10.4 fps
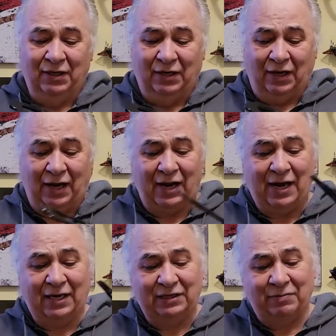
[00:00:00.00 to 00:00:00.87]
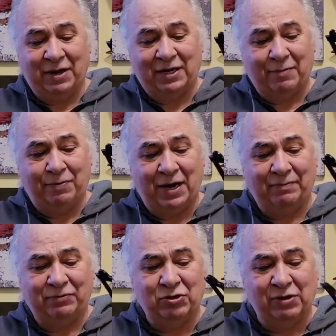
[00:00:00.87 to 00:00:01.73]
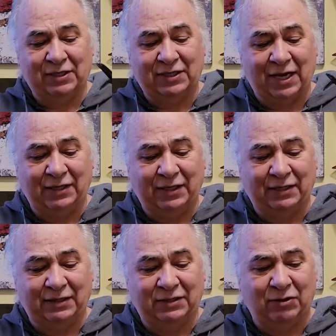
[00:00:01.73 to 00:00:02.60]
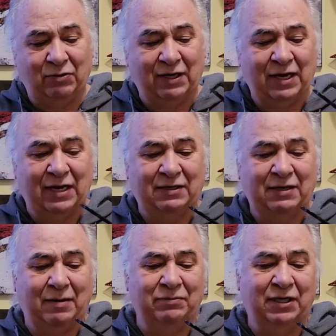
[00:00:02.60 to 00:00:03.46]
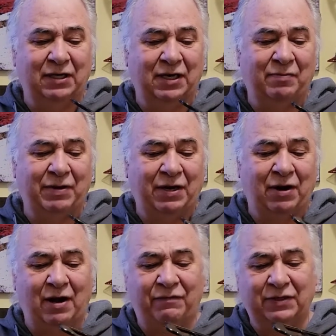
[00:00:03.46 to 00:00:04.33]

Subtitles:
I had to make a pipe to extend it, so it comes a little bit off.